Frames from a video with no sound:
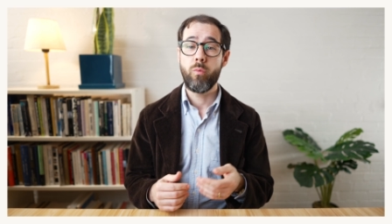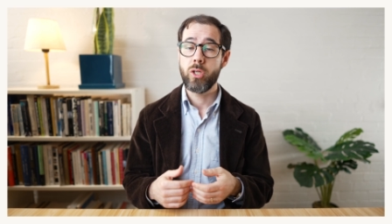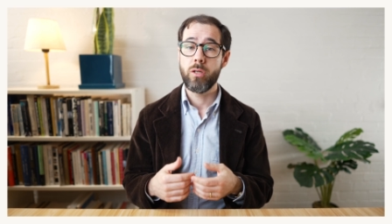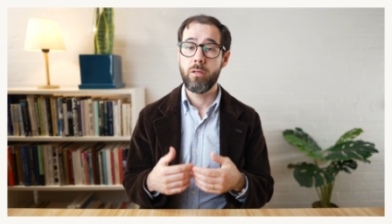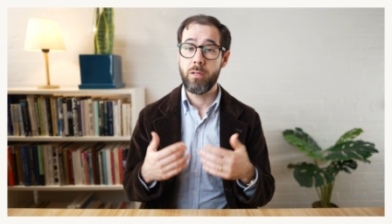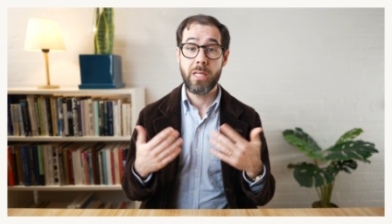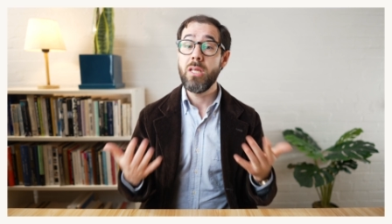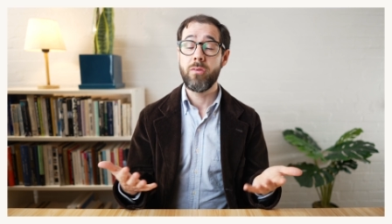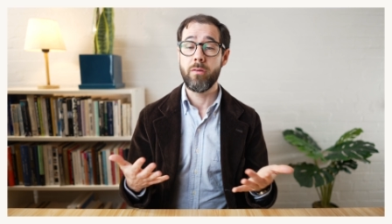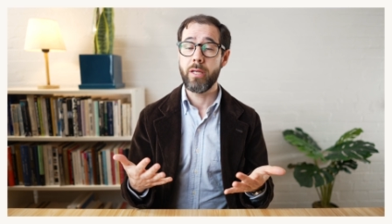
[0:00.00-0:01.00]
we should
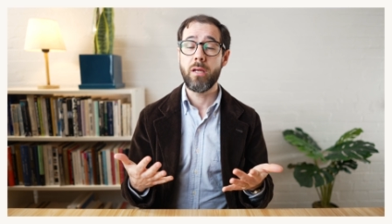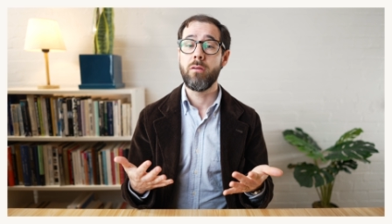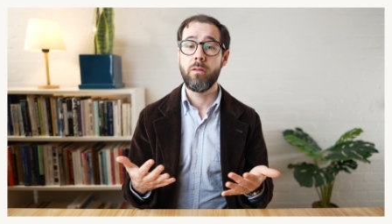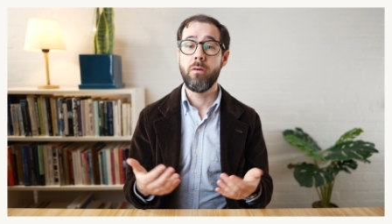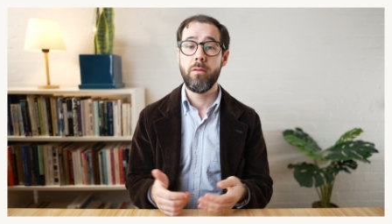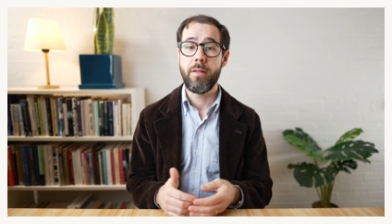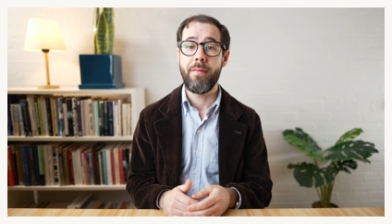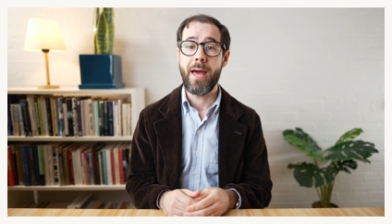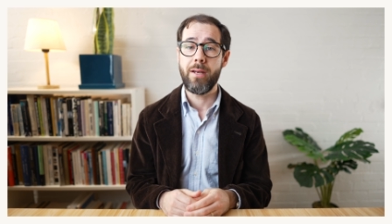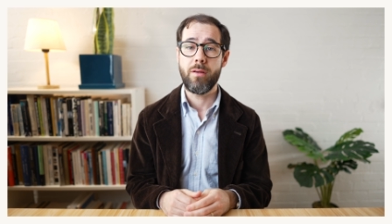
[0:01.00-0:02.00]
easily conclude that
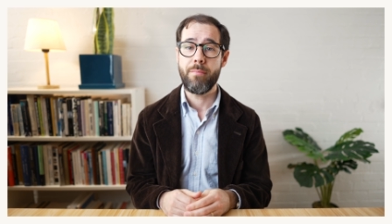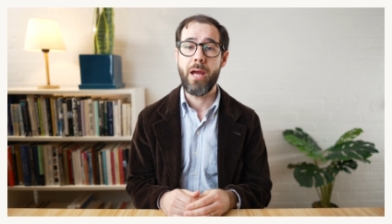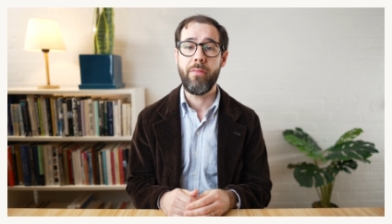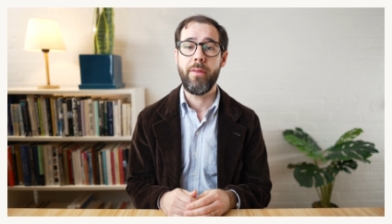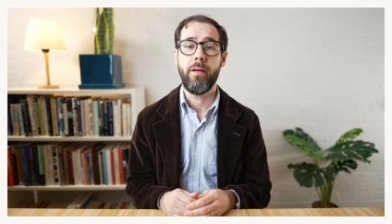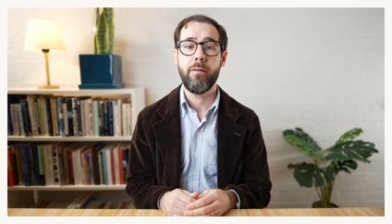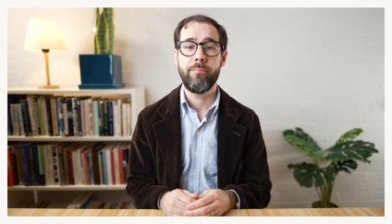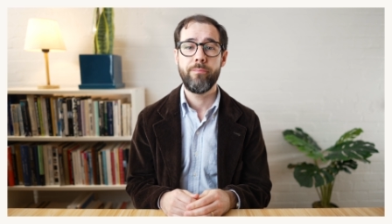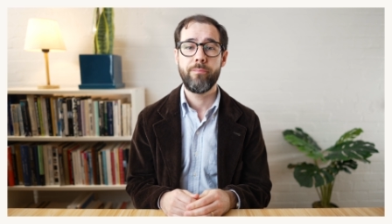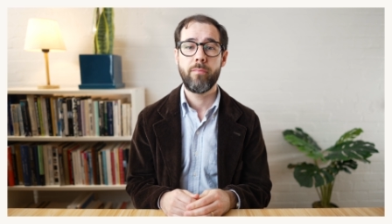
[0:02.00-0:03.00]
that is a bad thing.
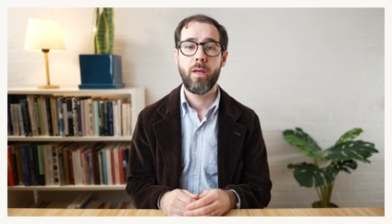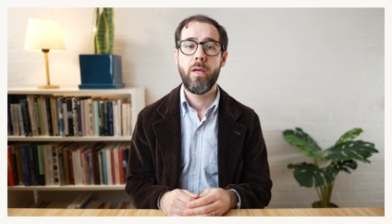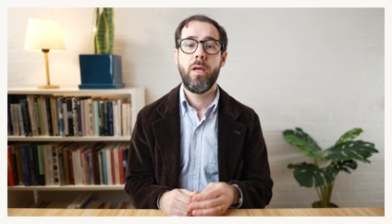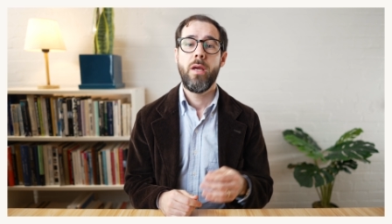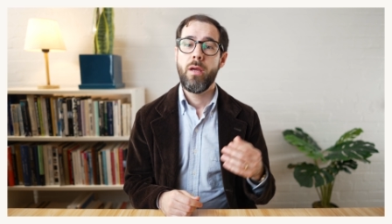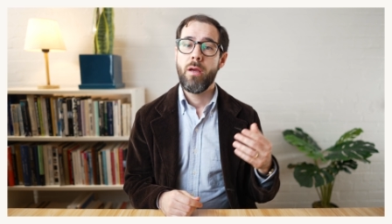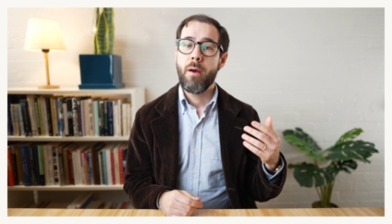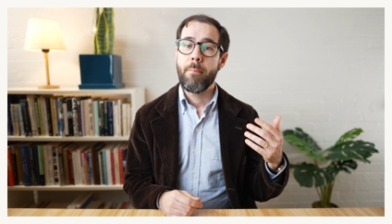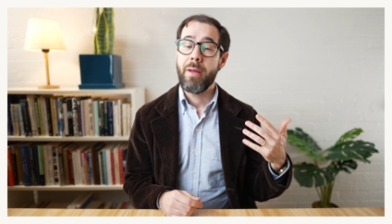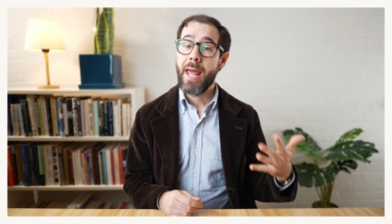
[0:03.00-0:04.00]

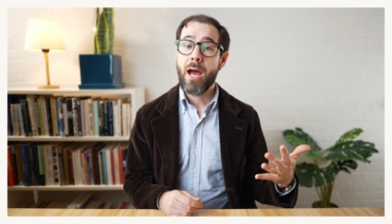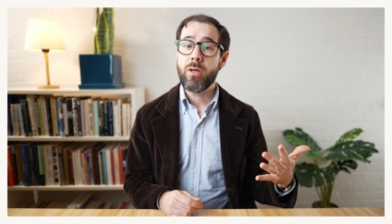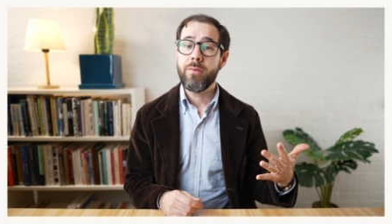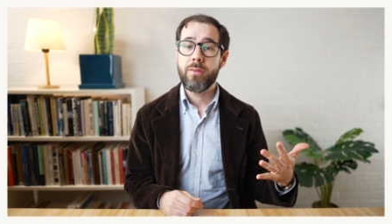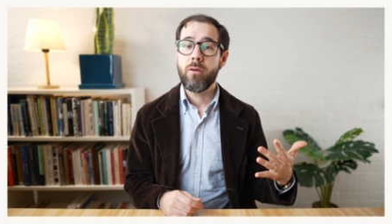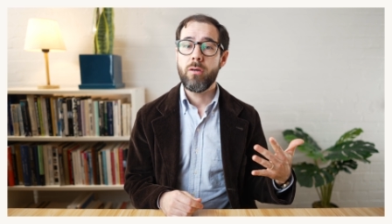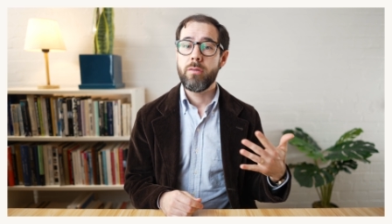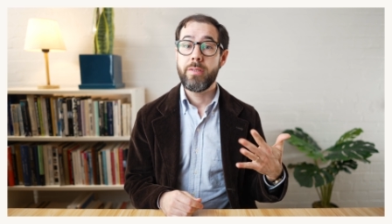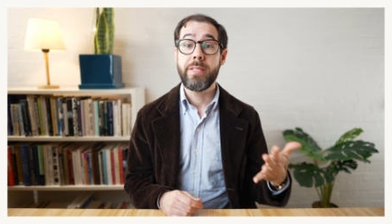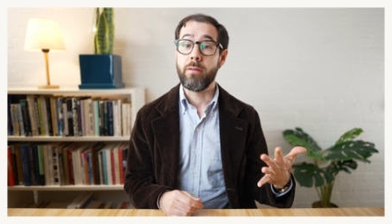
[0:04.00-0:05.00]
But now consider
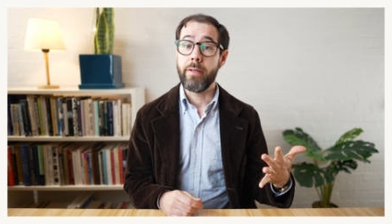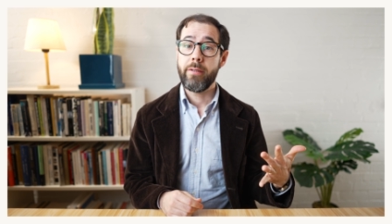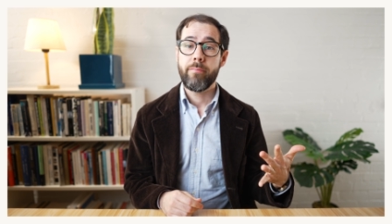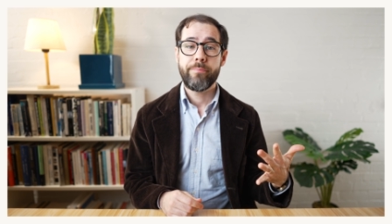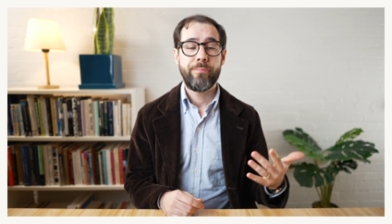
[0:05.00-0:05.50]
Dylan.